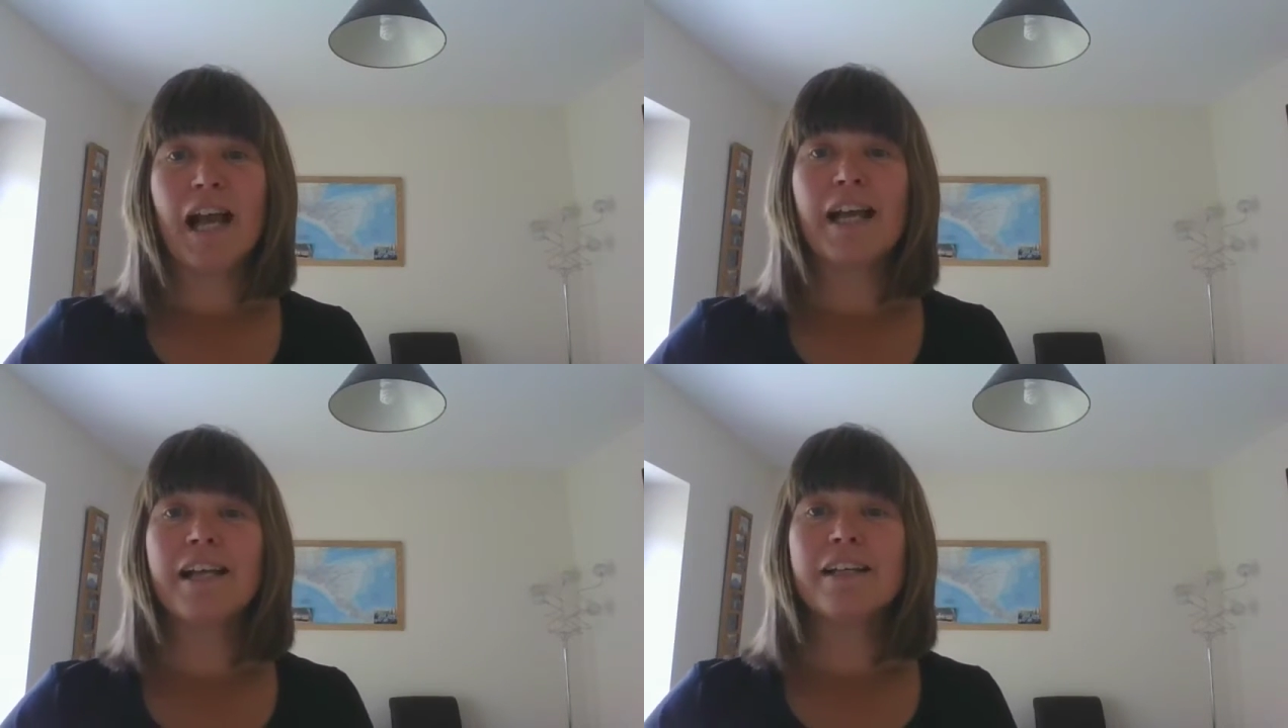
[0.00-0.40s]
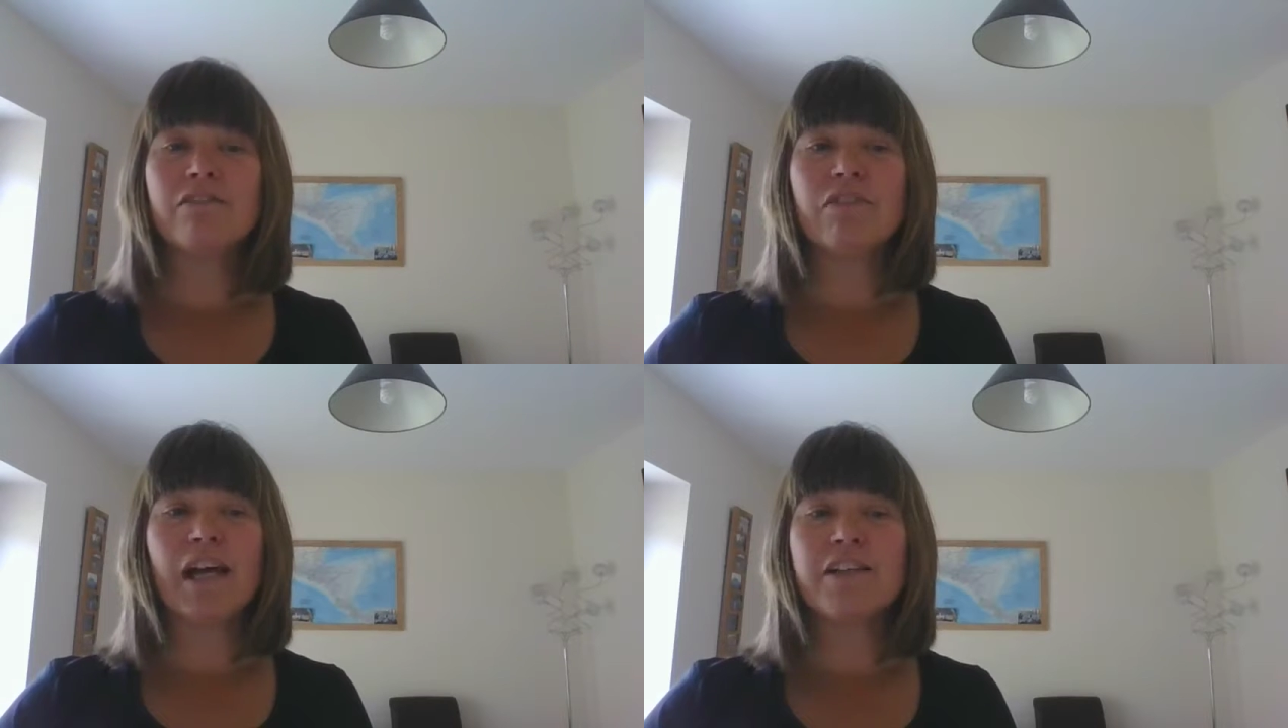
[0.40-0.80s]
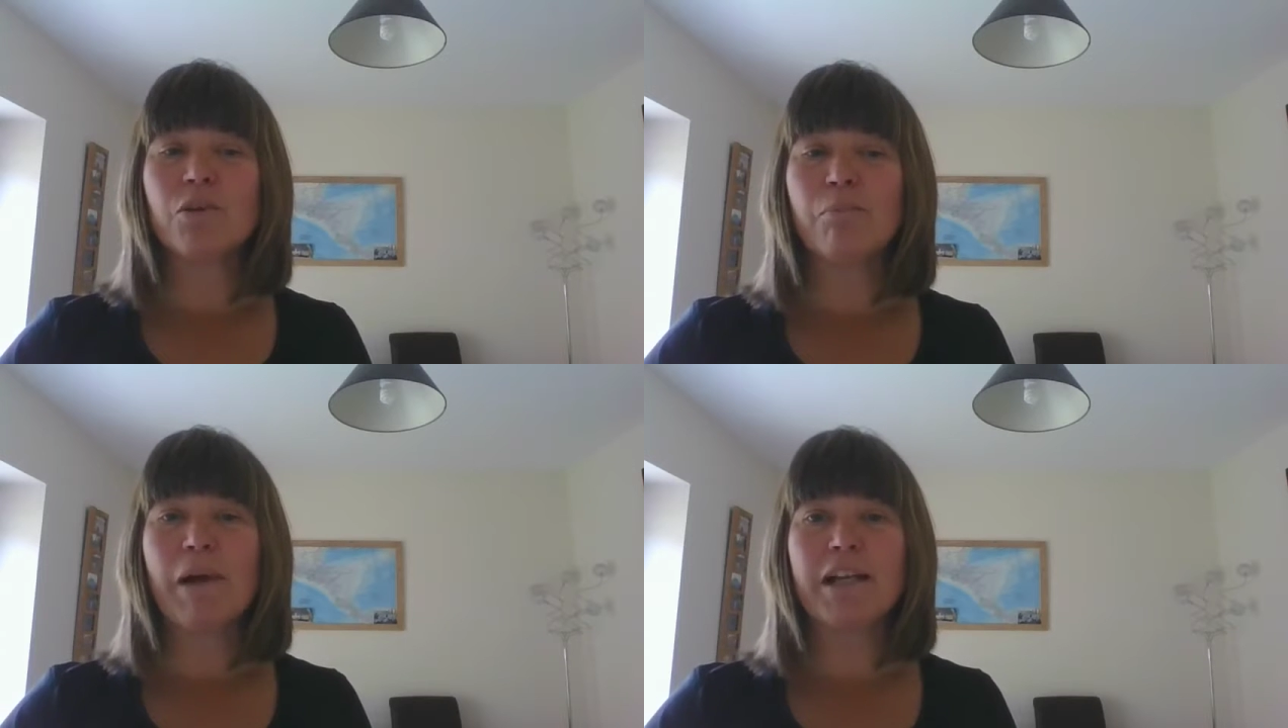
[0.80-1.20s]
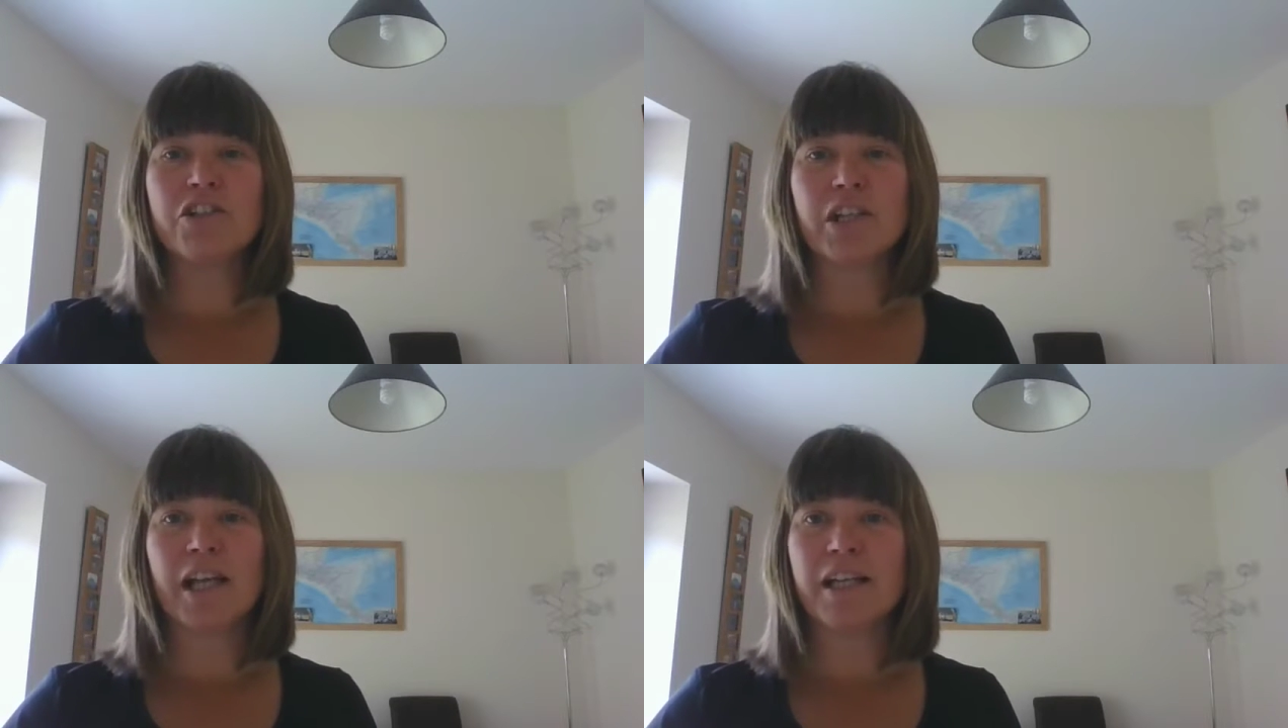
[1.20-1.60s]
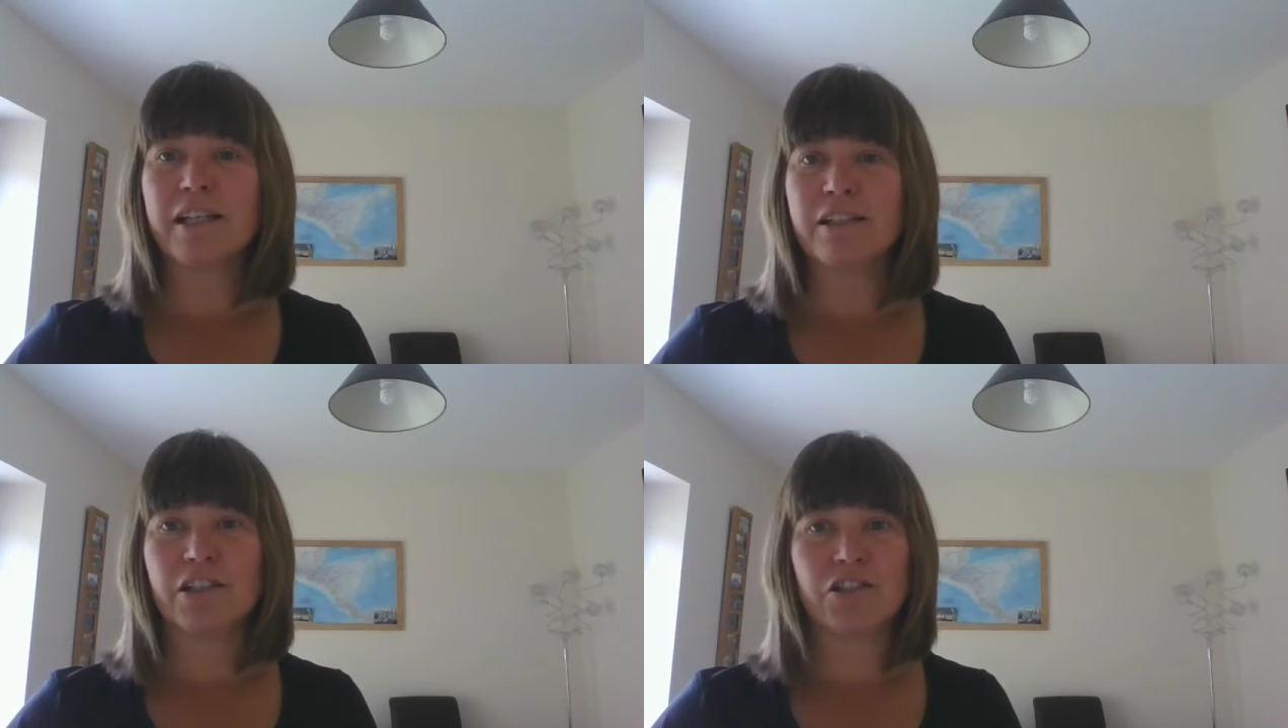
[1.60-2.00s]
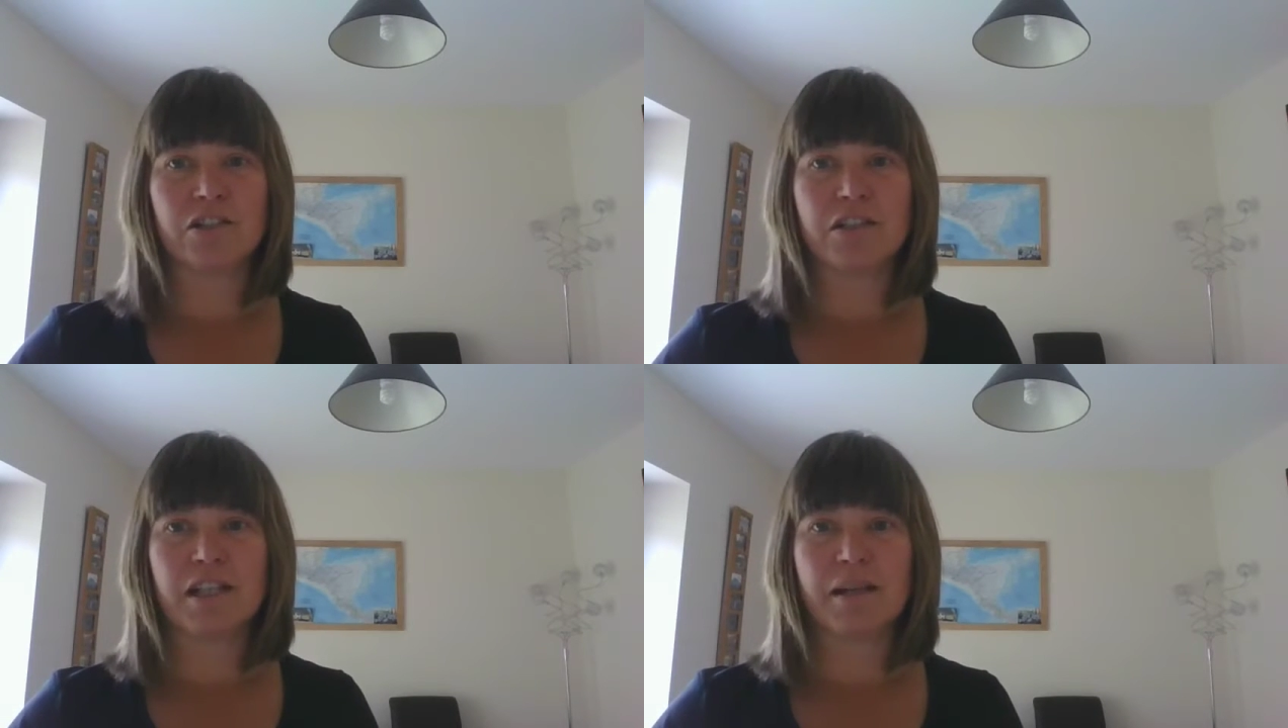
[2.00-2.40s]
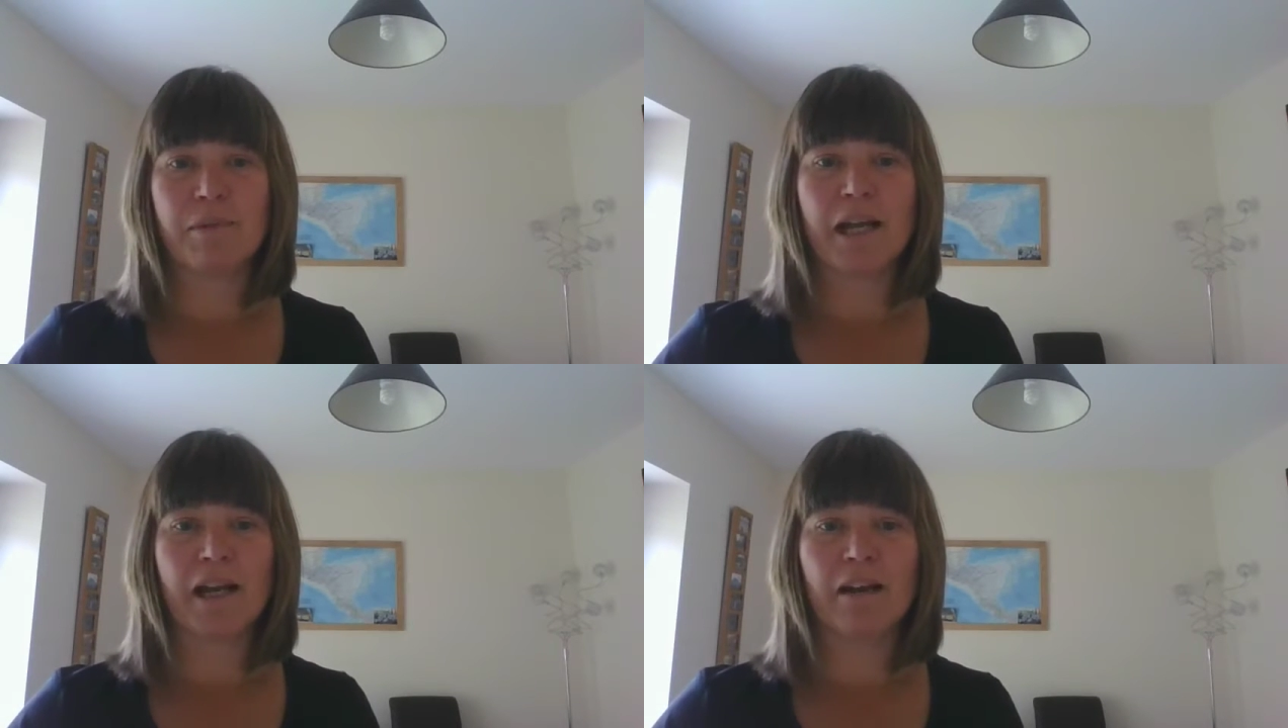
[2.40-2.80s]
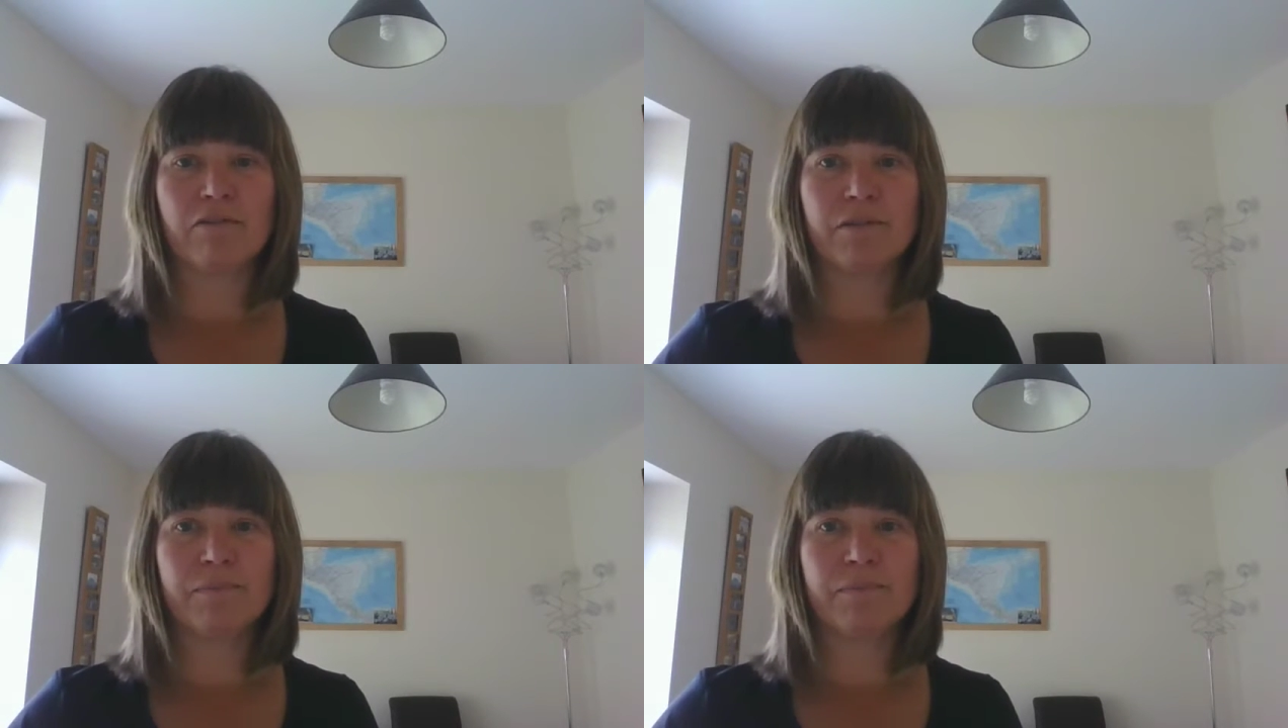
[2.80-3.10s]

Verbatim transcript: and can advise on managing any conditions they may have.